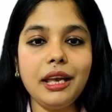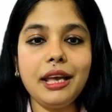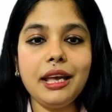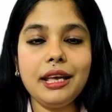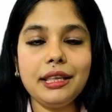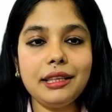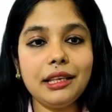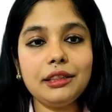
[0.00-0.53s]

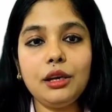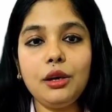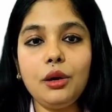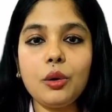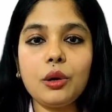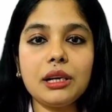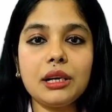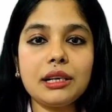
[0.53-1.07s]
Then the
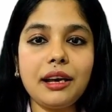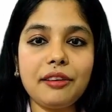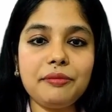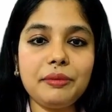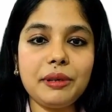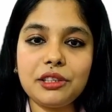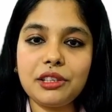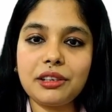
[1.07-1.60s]
local
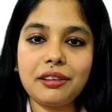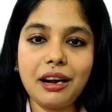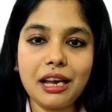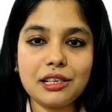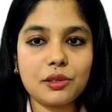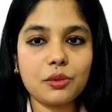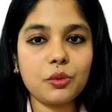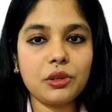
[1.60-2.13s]
government, the
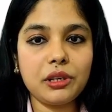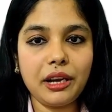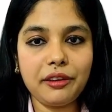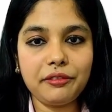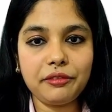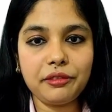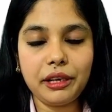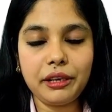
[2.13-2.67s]
grassroots
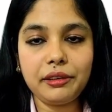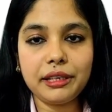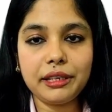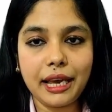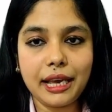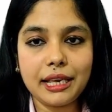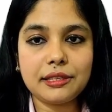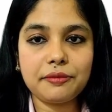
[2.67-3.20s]
level,
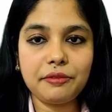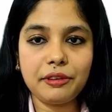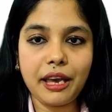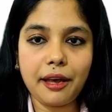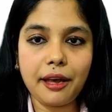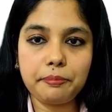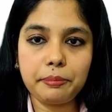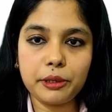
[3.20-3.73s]
yes, we
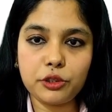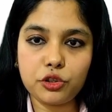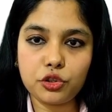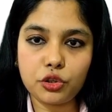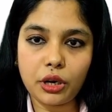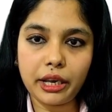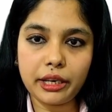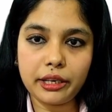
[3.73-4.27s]
have
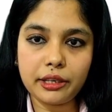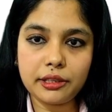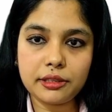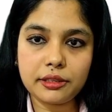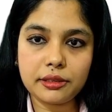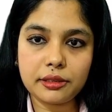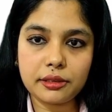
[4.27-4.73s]
panchayats,